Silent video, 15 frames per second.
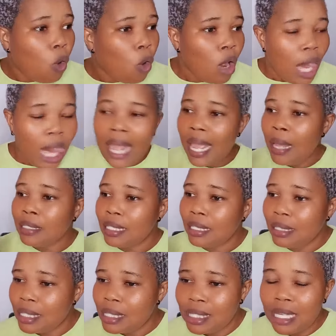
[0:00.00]
oh, and
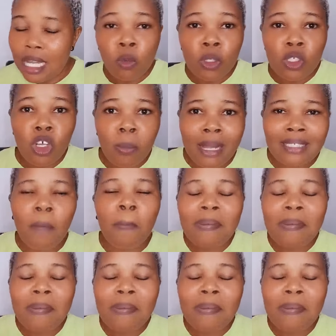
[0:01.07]
this child was not mine,